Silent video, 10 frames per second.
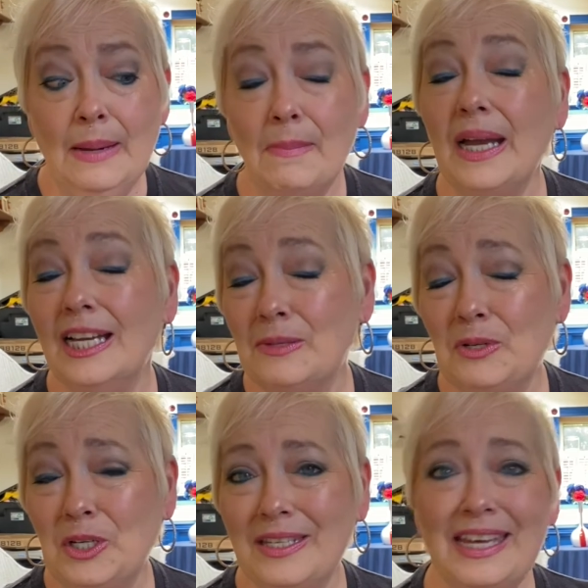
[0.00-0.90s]
My
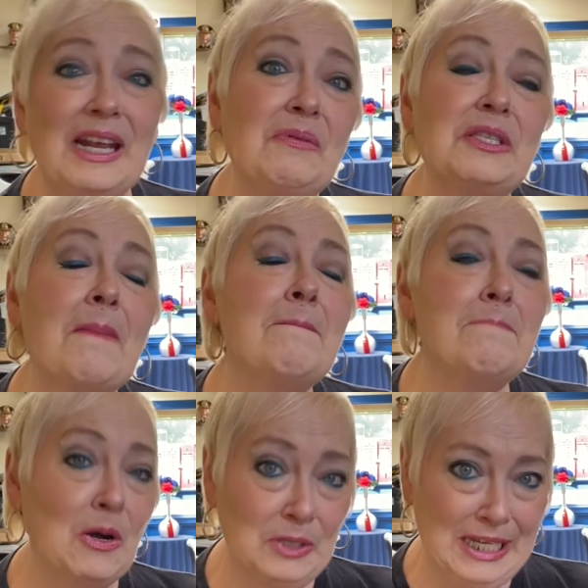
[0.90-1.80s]
husband just said I was the
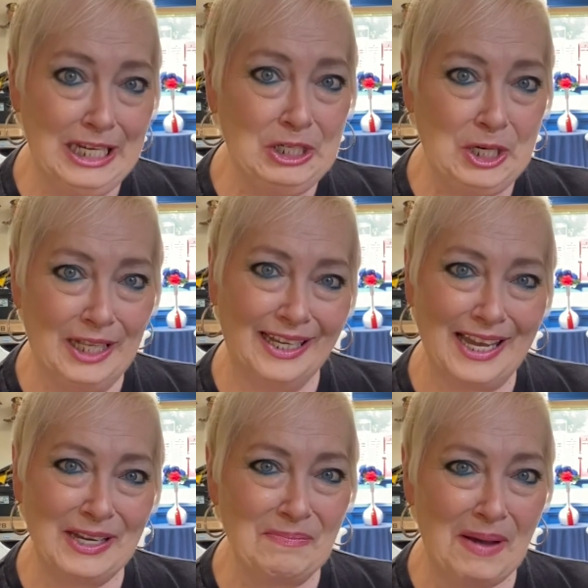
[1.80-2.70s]
most angelic
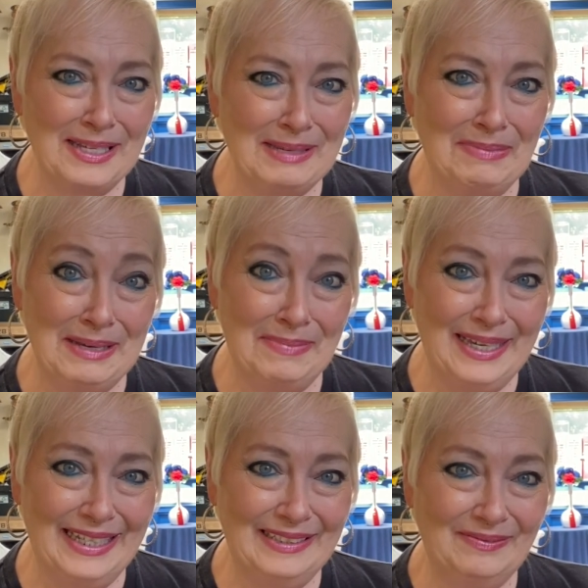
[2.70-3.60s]
I could possibly
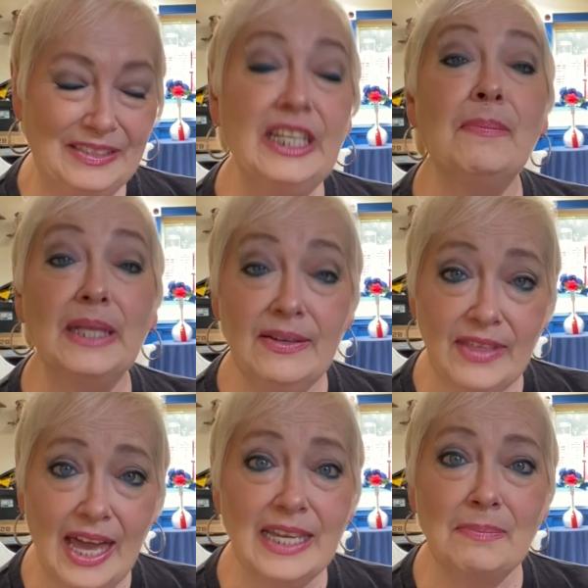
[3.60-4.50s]
be. You believe
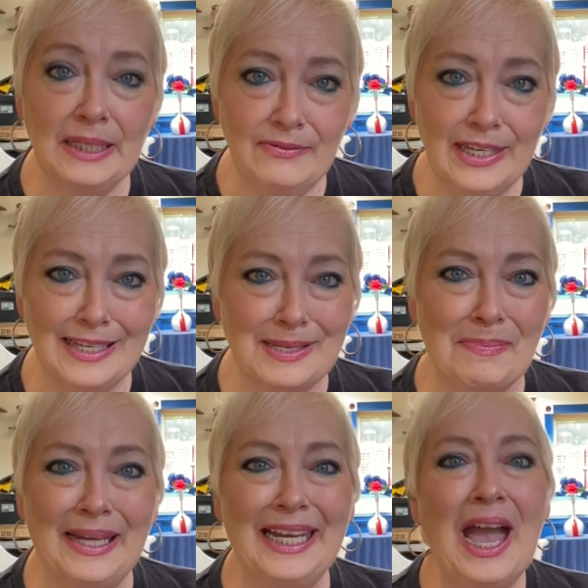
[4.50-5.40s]
that? You believe in the Easter
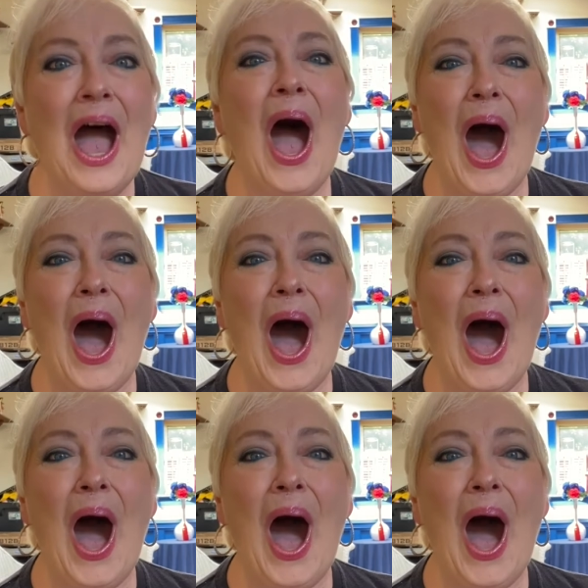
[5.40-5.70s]
Bunny?